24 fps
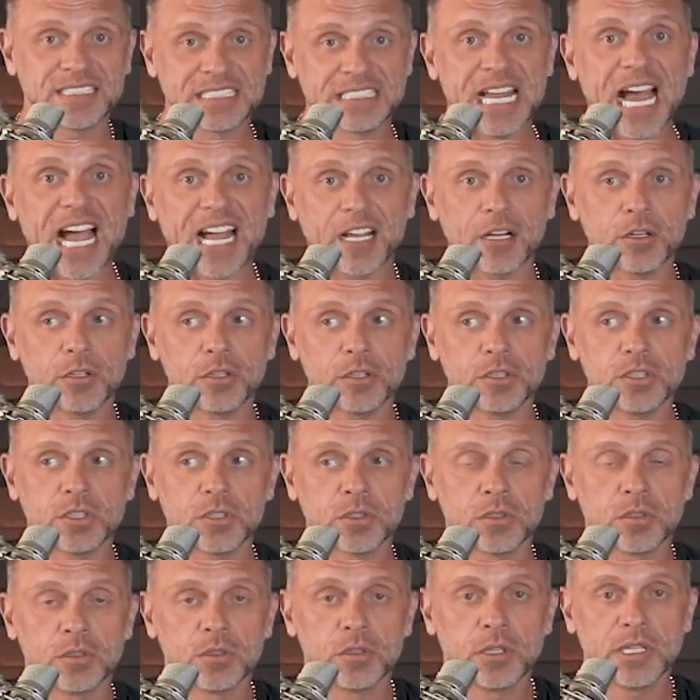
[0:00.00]
is
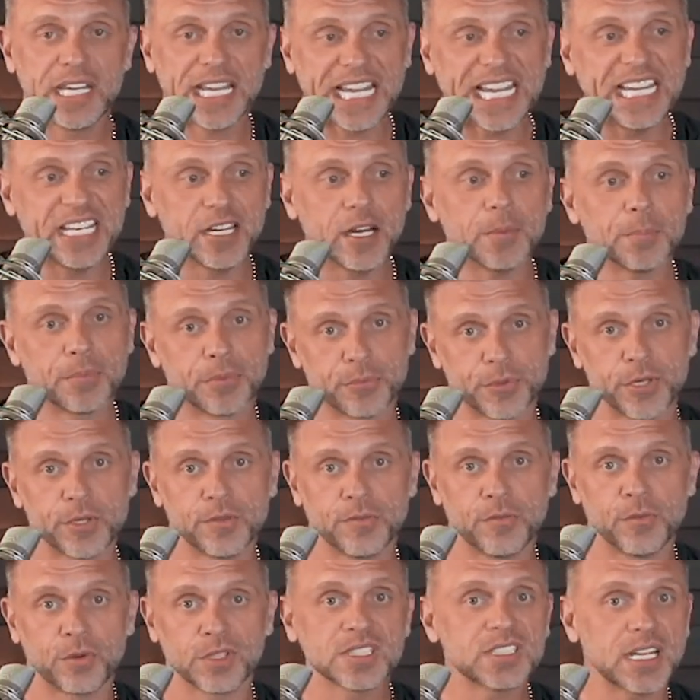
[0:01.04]
dialers eat up 3
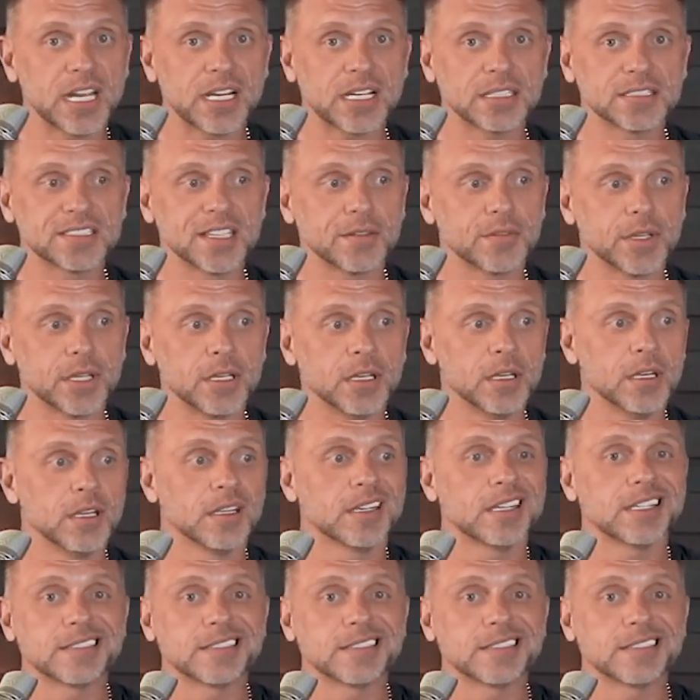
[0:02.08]
to 4 seconds of it